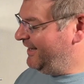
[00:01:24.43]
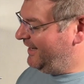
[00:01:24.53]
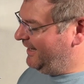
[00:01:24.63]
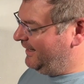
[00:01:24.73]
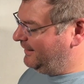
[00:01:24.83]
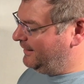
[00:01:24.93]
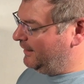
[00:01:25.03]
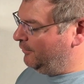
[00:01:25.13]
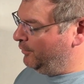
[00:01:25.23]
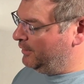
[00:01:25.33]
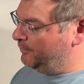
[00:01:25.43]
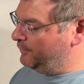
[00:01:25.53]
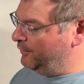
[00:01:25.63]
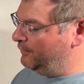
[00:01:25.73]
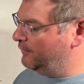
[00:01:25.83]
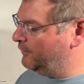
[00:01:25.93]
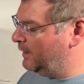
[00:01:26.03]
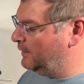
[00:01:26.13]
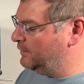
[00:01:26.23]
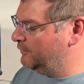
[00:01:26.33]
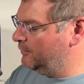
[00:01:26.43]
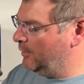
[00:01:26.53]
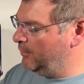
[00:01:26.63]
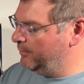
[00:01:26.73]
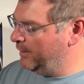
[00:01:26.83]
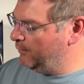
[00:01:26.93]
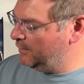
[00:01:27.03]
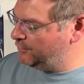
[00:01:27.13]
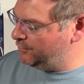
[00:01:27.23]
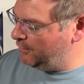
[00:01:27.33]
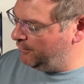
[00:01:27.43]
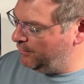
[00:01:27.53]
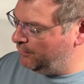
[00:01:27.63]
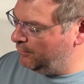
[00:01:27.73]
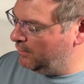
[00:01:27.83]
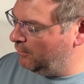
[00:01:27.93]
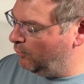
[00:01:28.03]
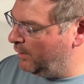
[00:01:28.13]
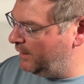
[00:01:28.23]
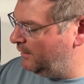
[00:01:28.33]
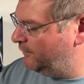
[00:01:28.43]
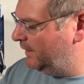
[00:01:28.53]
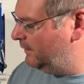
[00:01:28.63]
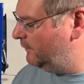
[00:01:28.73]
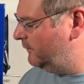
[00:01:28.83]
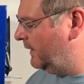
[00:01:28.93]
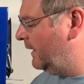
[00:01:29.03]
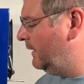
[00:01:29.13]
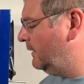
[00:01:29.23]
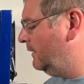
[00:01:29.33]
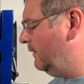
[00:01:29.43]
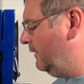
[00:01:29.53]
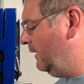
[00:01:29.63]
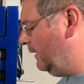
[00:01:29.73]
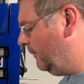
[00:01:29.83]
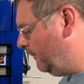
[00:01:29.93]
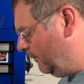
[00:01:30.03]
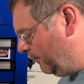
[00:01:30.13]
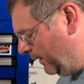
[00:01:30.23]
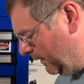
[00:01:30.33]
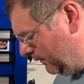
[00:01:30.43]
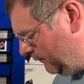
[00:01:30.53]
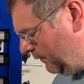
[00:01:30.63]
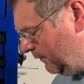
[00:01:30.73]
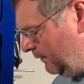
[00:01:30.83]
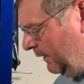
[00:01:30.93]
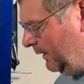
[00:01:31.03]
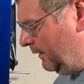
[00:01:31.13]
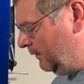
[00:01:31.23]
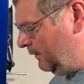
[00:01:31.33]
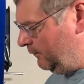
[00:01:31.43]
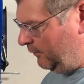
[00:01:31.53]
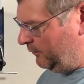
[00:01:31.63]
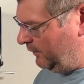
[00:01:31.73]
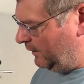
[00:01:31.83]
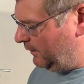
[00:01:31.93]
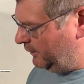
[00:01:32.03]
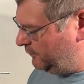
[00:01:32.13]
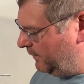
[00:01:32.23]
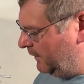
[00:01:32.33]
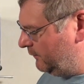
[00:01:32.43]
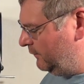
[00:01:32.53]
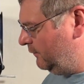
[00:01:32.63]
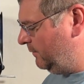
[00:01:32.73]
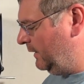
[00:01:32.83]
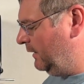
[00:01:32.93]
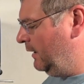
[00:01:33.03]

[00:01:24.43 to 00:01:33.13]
And we're going to turn this on in just a moment, but I want to show you what is inside the box here. This almost like a lunch box, so to speak.